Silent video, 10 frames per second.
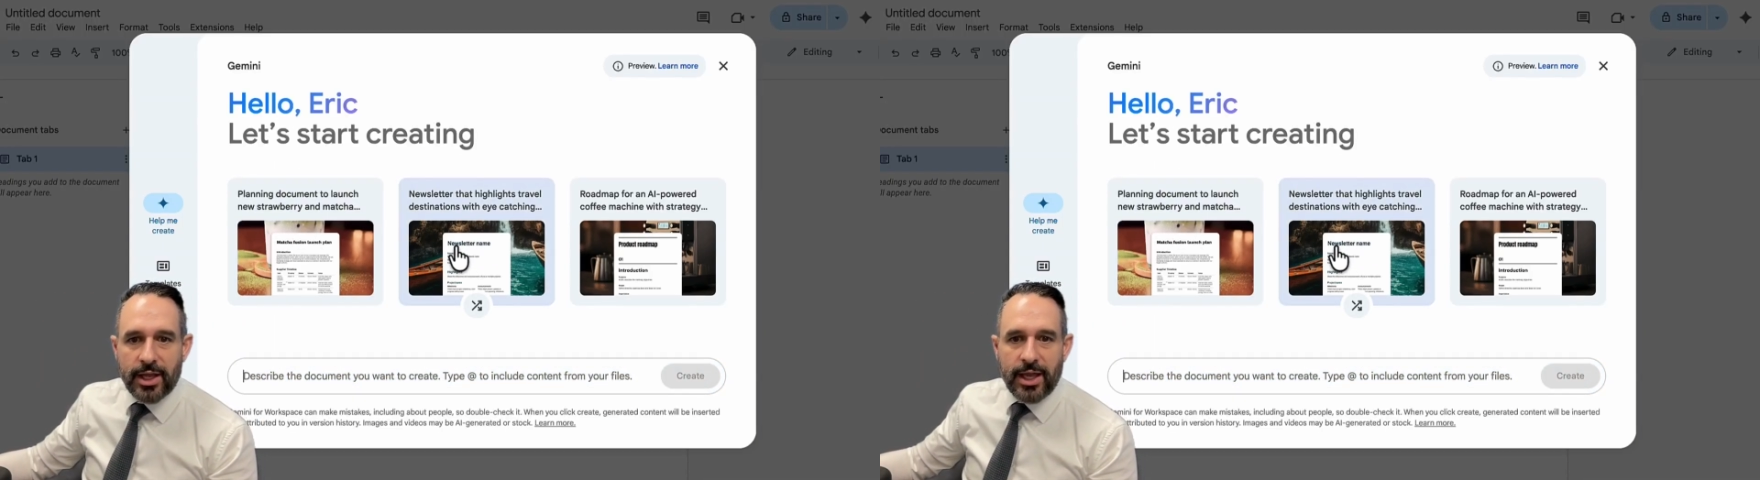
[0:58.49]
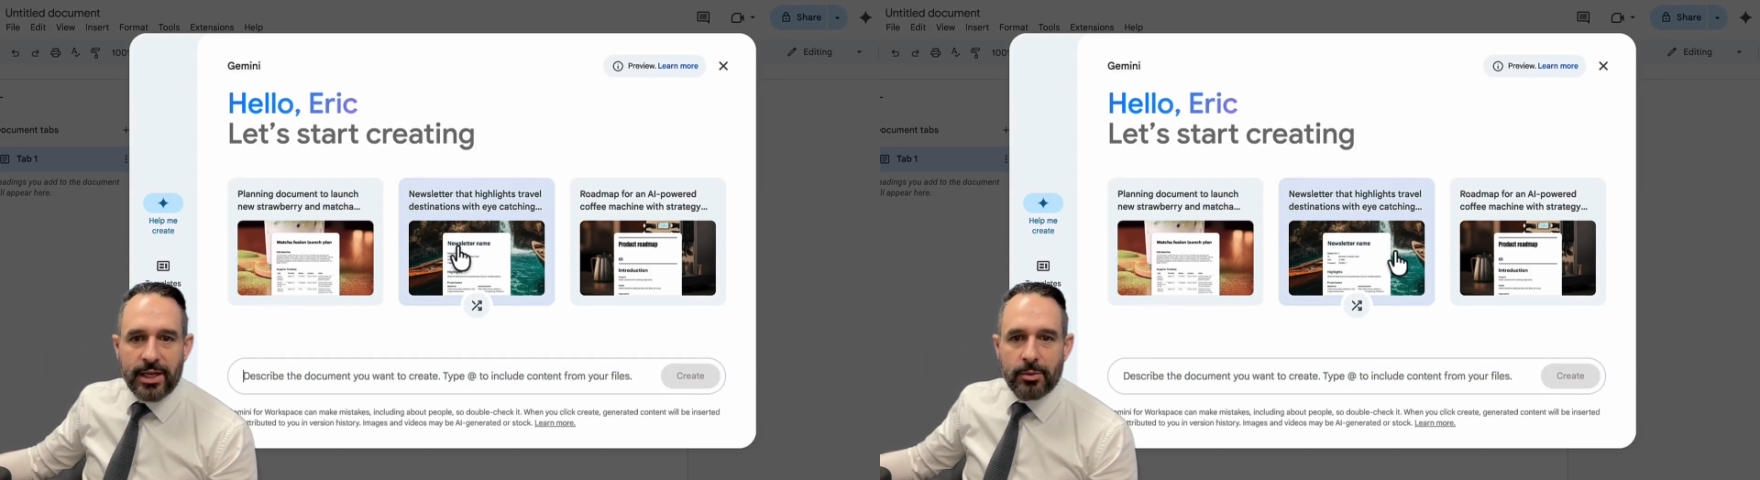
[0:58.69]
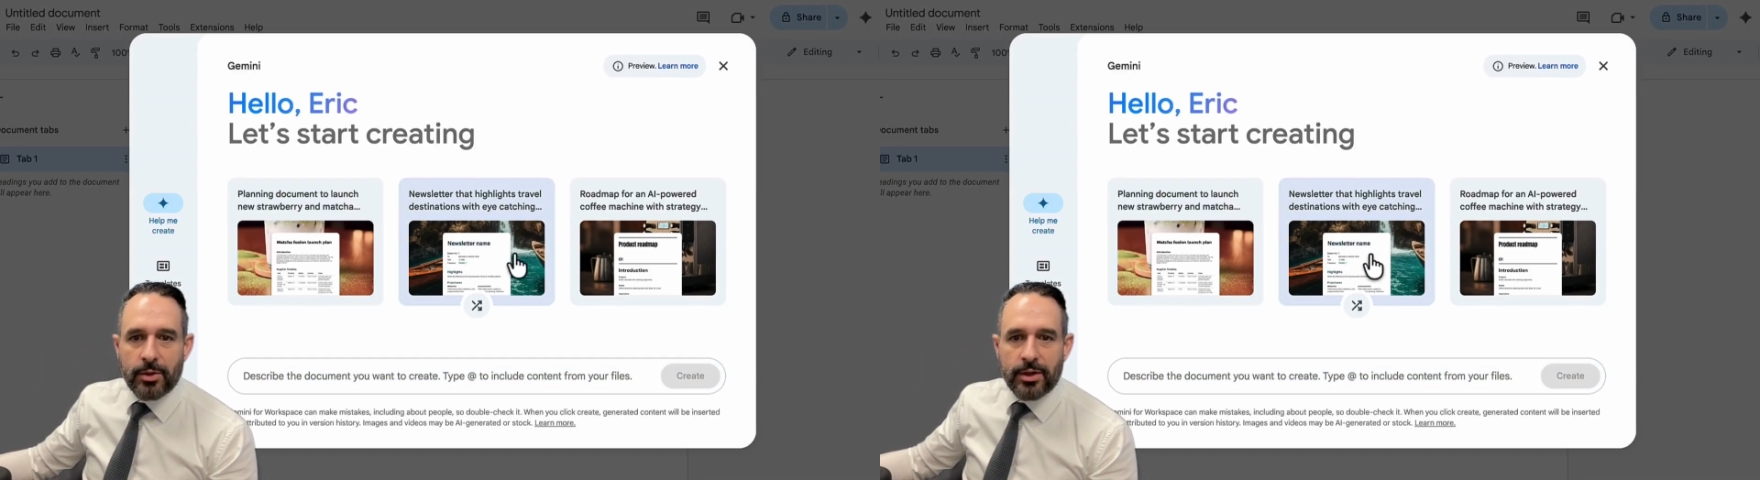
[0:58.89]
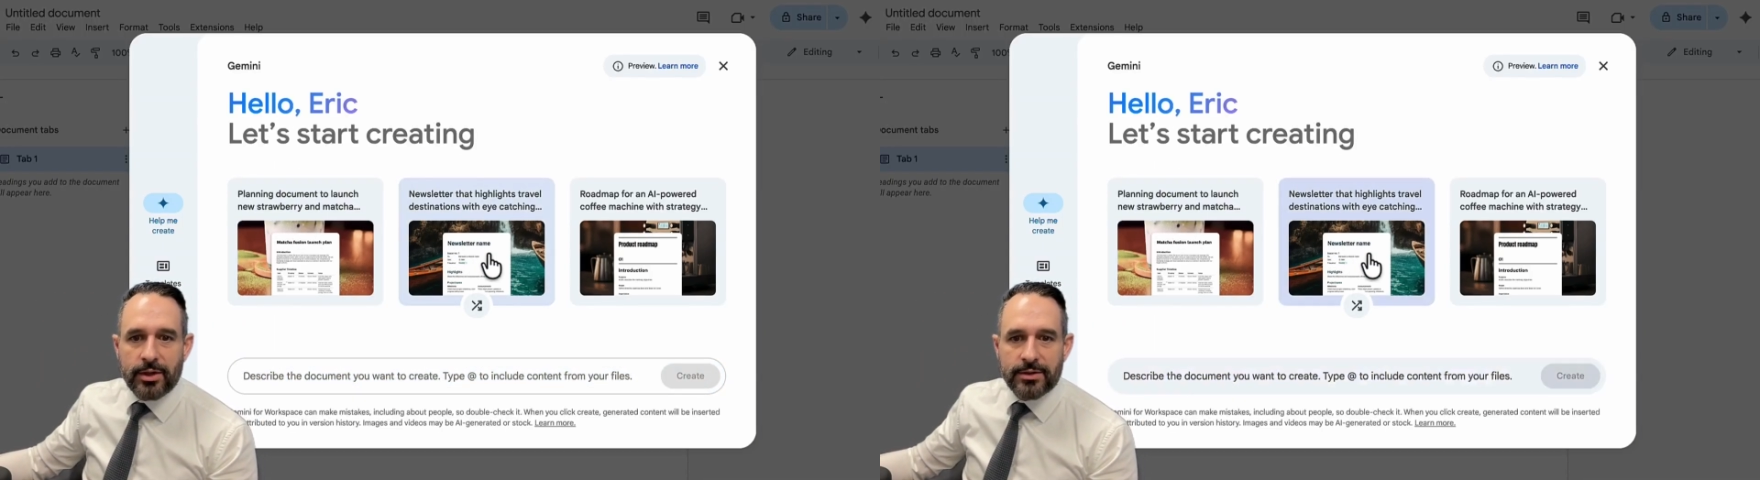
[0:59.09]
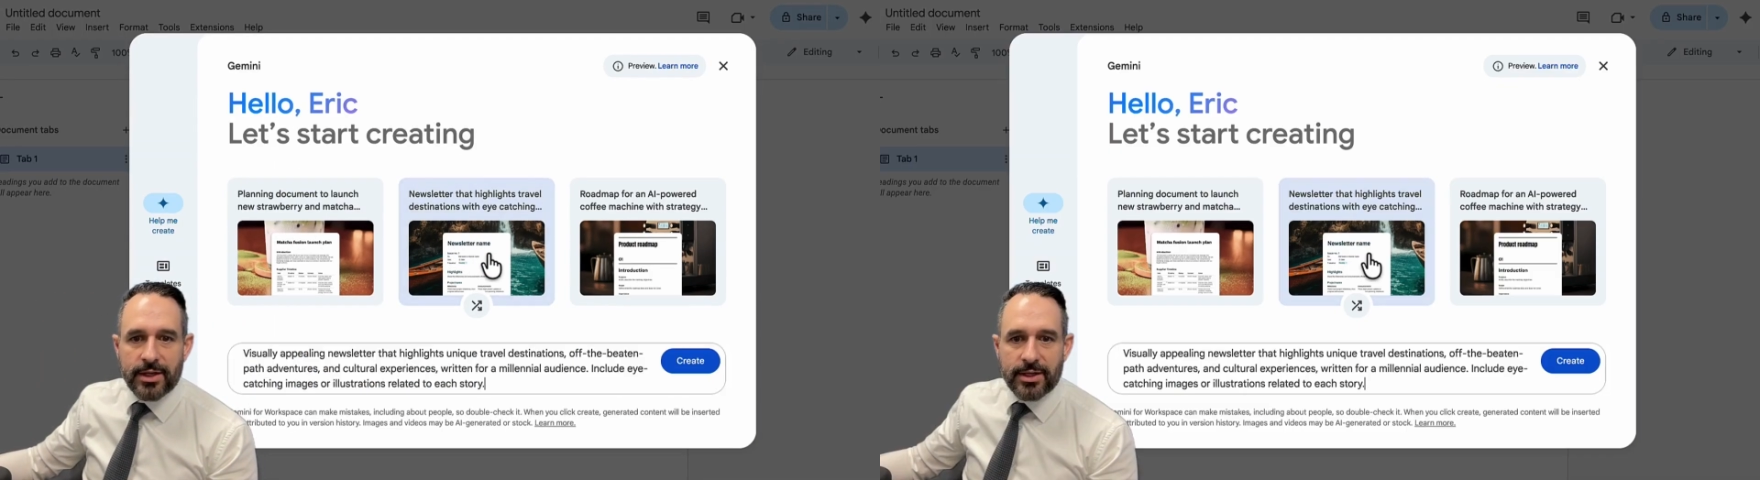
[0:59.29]
any one of
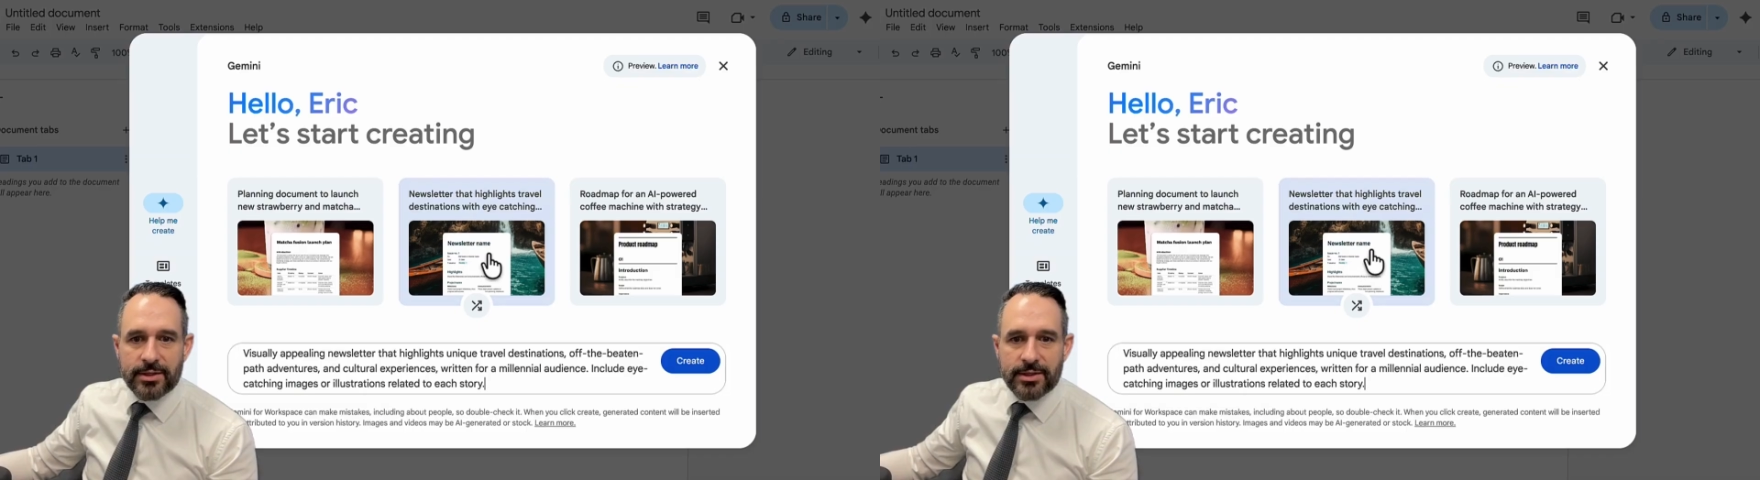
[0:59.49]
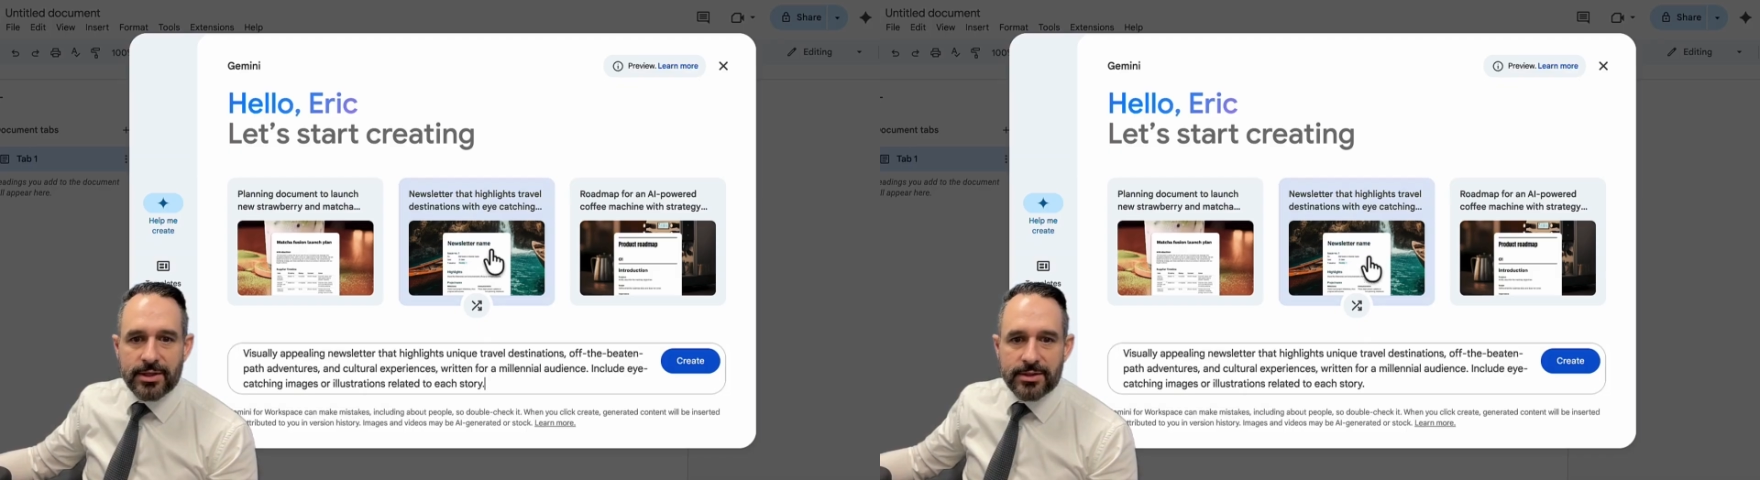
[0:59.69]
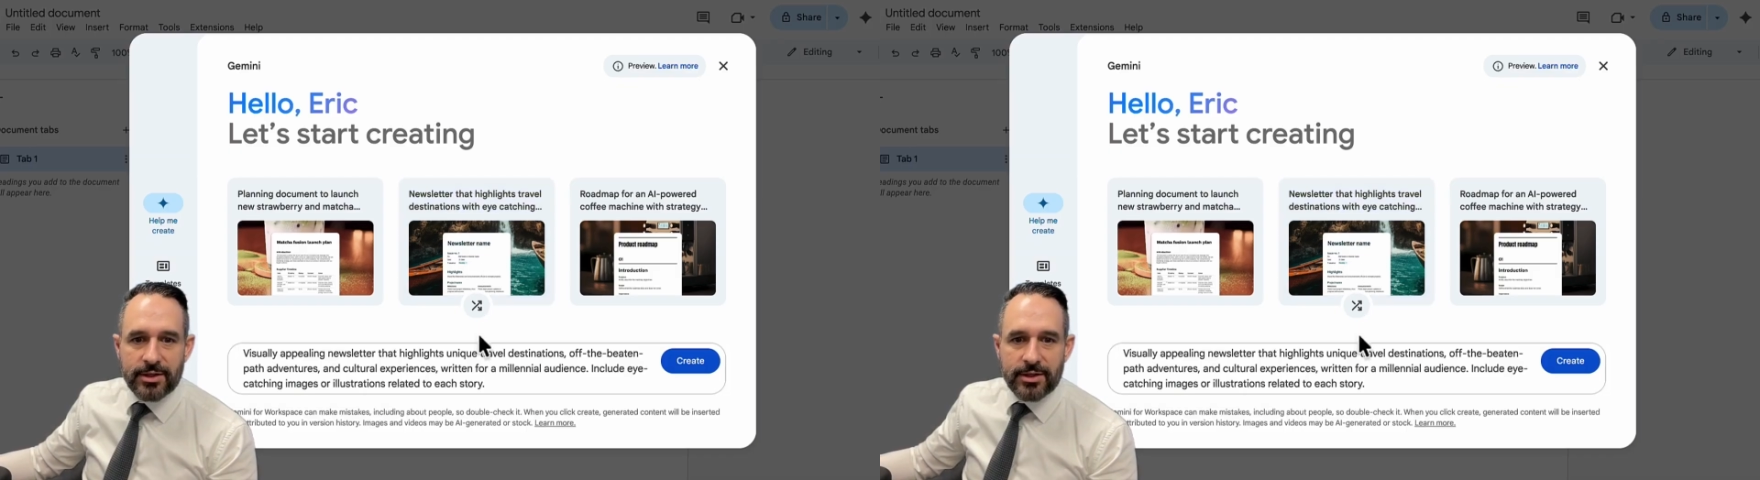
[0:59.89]
these that exist,